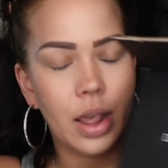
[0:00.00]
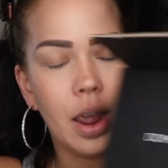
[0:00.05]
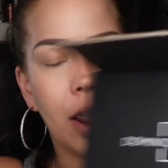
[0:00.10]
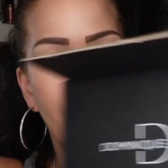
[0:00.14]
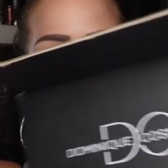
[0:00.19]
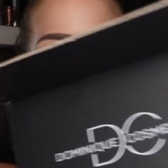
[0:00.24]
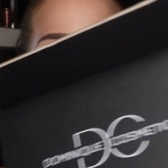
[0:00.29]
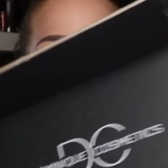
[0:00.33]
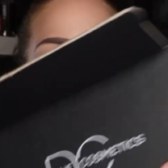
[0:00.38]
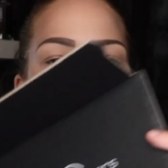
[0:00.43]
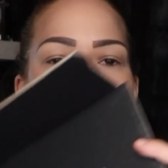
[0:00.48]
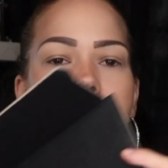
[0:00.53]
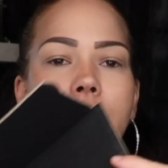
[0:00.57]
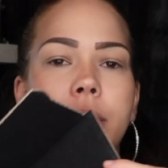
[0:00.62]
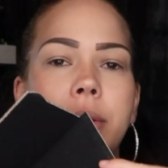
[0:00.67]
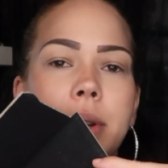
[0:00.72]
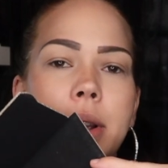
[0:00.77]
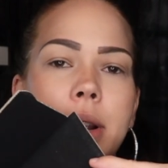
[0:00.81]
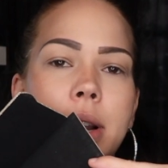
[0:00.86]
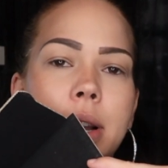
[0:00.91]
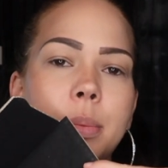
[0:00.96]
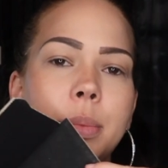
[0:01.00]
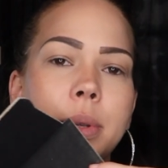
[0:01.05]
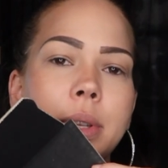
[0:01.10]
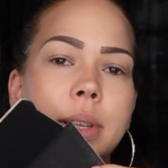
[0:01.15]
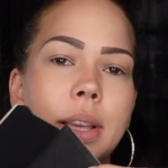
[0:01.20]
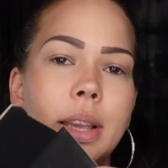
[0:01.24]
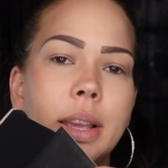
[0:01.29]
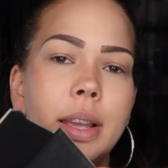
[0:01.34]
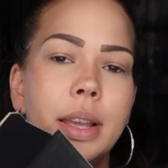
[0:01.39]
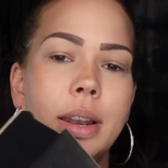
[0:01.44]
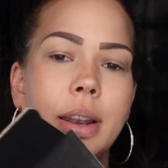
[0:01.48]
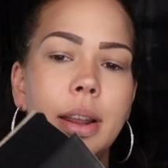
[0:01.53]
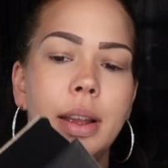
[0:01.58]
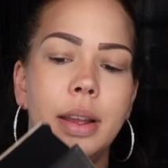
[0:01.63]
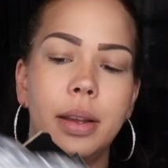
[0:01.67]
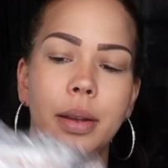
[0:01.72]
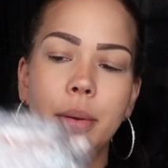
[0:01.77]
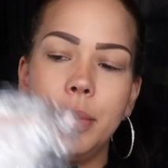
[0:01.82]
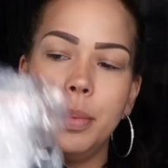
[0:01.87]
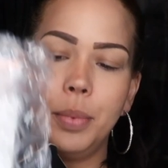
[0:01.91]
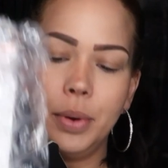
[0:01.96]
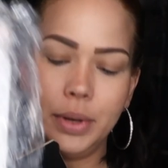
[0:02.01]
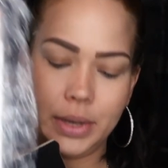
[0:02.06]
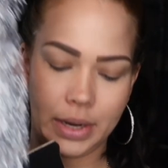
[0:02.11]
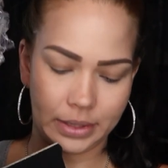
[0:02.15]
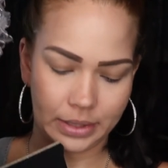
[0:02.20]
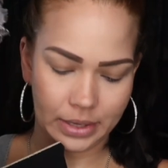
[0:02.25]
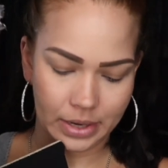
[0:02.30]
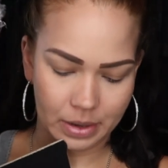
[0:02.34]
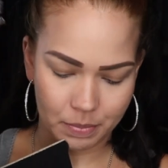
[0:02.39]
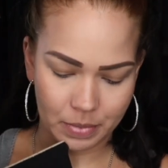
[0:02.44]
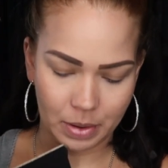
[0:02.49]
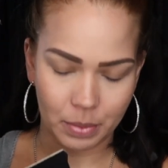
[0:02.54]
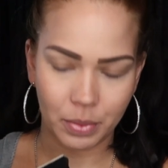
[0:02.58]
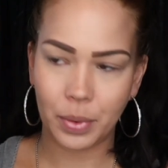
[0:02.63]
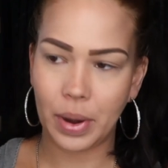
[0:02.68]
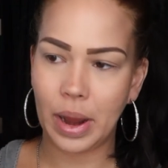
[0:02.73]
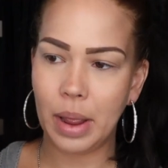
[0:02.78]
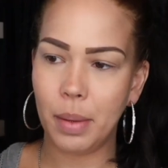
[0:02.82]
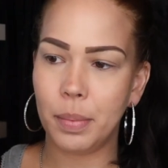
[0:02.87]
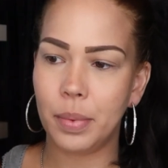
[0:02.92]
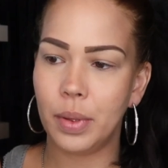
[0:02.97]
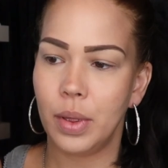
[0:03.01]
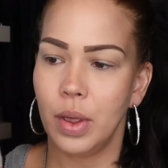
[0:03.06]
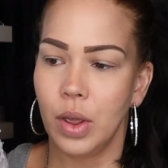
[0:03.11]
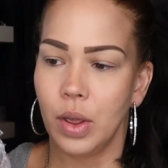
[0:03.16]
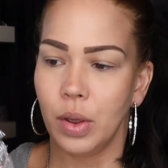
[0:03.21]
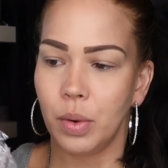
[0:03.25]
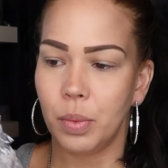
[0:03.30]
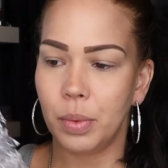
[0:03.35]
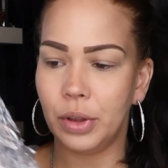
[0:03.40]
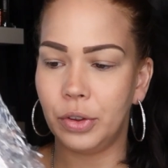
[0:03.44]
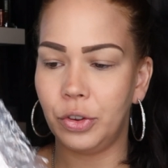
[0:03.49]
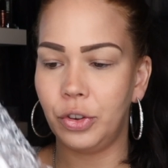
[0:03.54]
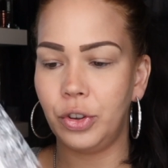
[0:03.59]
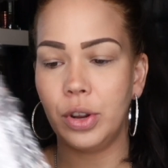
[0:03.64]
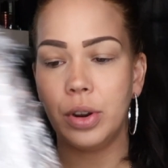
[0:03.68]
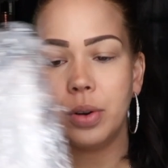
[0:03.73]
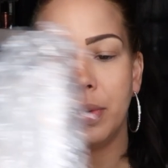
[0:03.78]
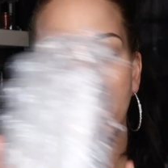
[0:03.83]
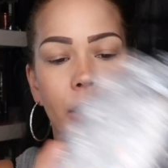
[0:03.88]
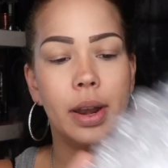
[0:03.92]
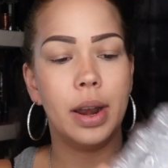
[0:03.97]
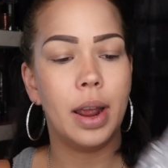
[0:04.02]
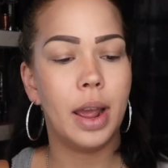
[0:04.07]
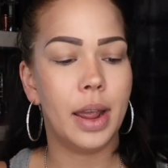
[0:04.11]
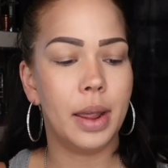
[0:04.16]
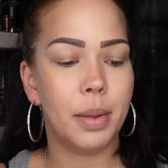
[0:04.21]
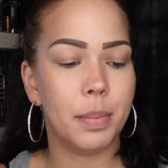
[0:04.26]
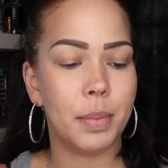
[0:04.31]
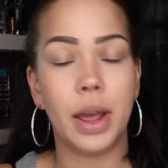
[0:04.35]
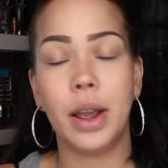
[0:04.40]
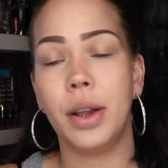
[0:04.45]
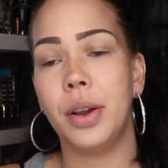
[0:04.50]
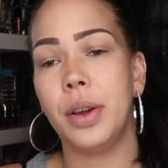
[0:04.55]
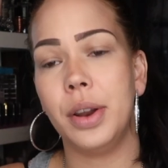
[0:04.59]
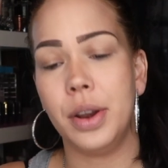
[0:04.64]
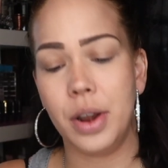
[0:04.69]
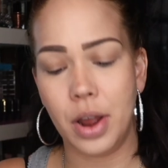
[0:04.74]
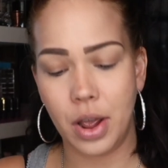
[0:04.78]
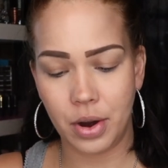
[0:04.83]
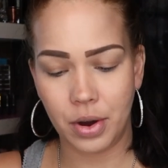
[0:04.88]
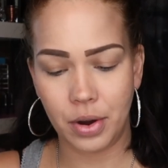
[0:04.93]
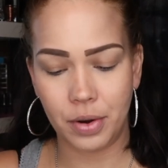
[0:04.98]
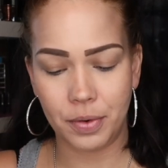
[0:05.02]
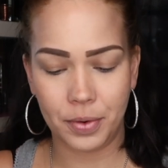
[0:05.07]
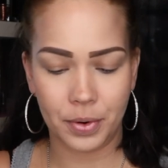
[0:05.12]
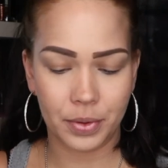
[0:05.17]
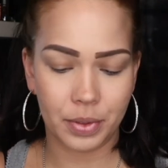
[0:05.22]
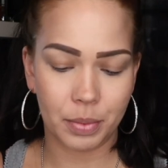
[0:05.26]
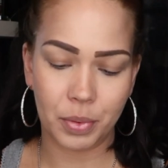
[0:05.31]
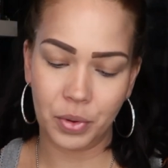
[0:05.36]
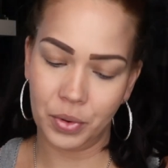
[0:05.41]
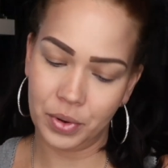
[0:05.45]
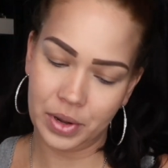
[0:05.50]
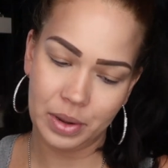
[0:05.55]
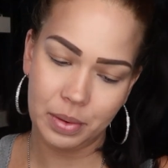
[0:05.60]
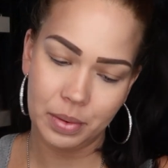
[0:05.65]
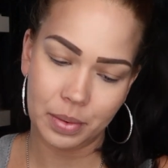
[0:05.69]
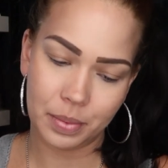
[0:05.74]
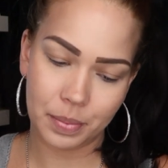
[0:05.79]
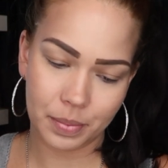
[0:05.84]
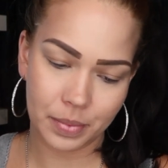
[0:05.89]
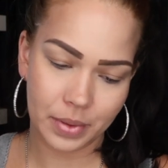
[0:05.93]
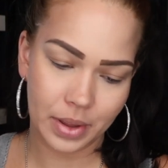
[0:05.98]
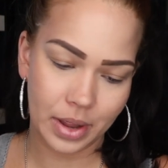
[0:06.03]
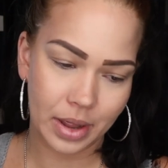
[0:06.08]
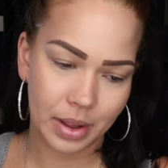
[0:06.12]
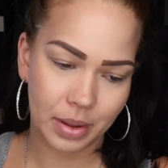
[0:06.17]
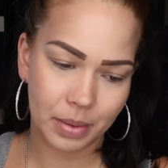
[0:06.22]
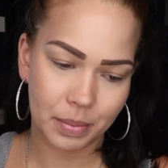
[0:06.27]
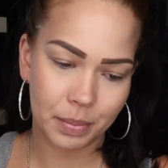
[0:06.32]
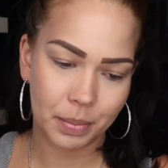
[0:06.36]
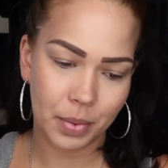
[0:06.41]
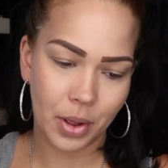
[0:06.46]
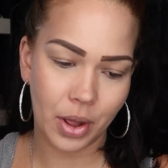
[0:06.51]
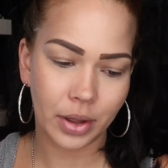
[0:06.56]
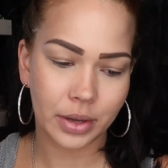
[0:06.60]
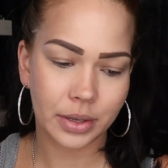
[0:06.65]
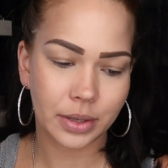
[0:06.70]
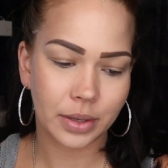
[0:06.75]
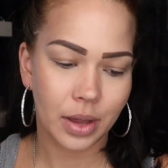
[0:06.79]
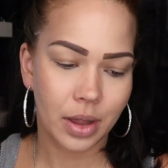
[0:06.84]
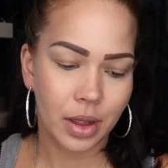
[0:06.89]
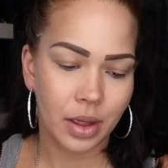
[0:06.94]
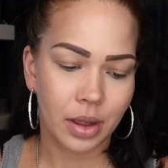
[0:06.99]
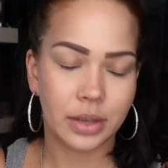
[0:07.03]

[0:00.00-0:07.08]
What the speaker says: Alright, so it comes in protected in bubble wrap, which, you know what, I am not gonna knock her for the bulky box.